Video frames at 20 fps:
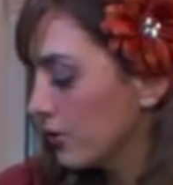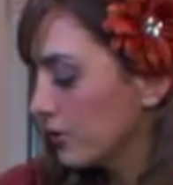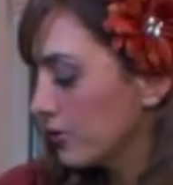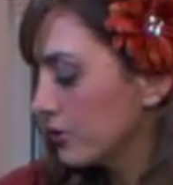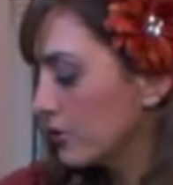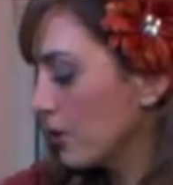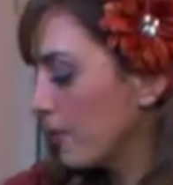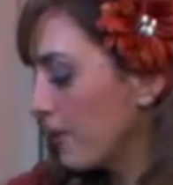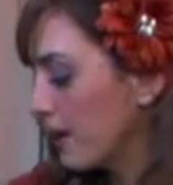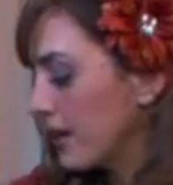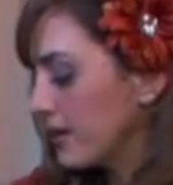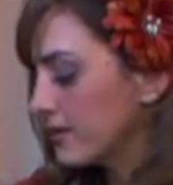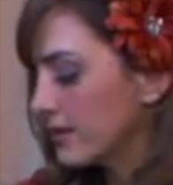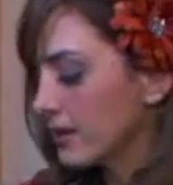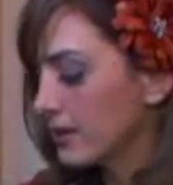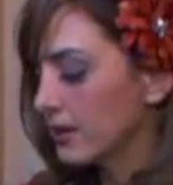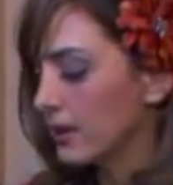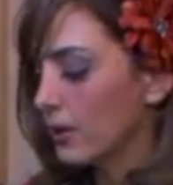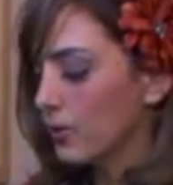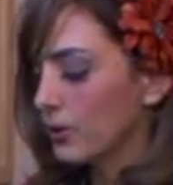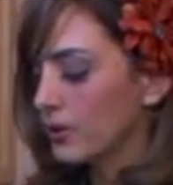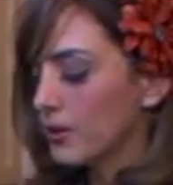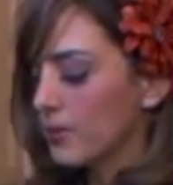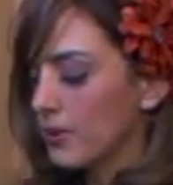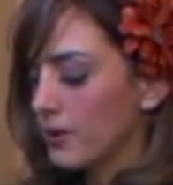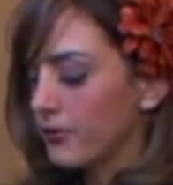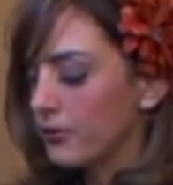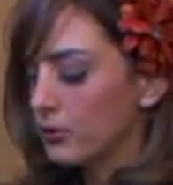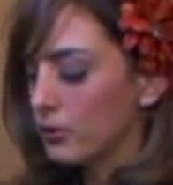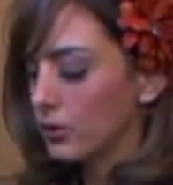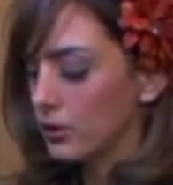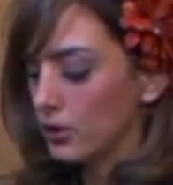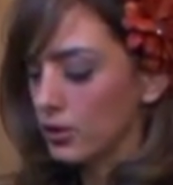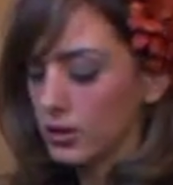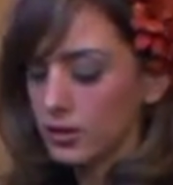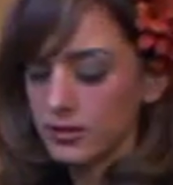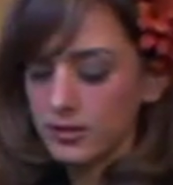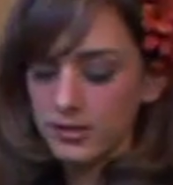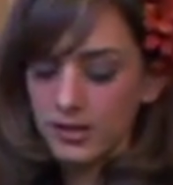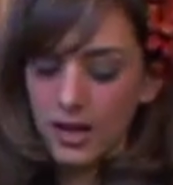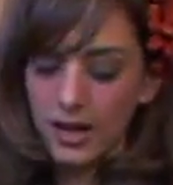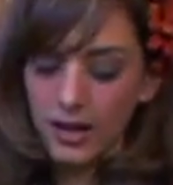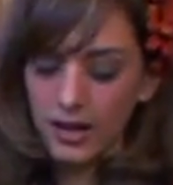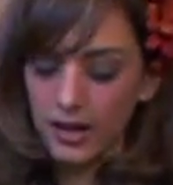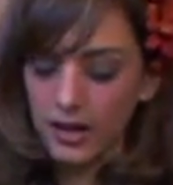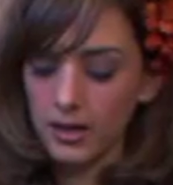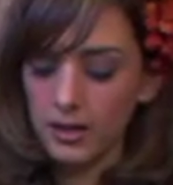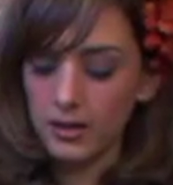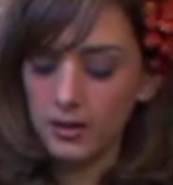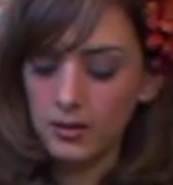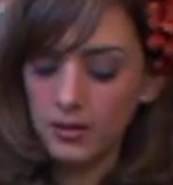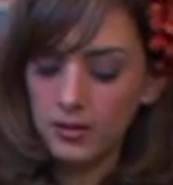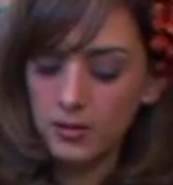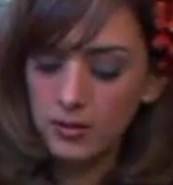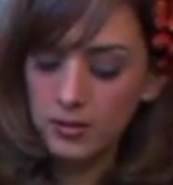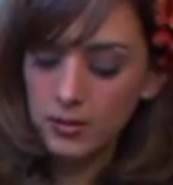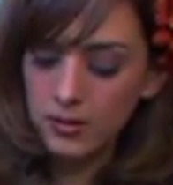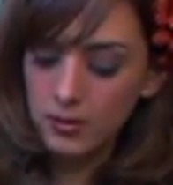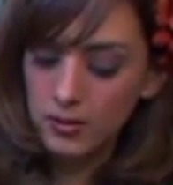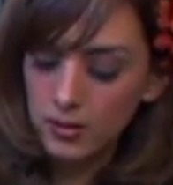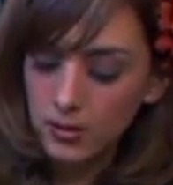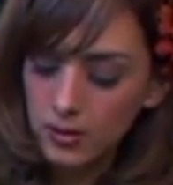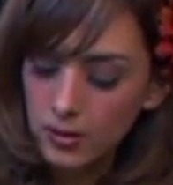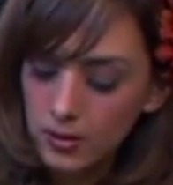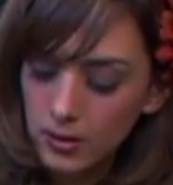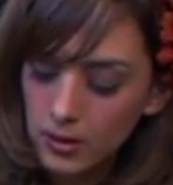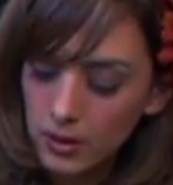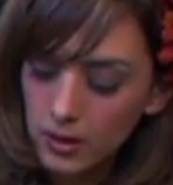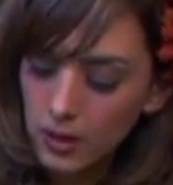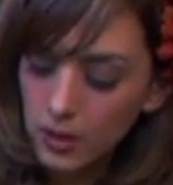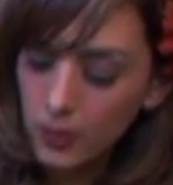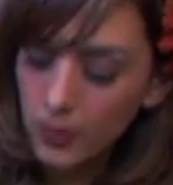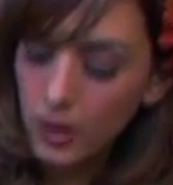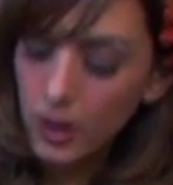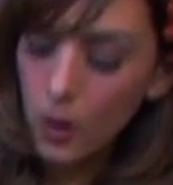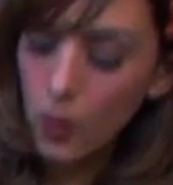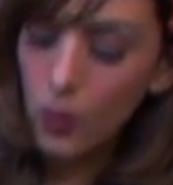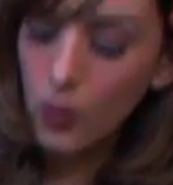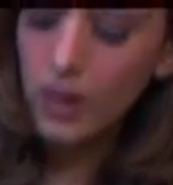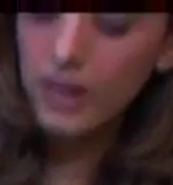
So basically what the maftoul looks like, here we go. We're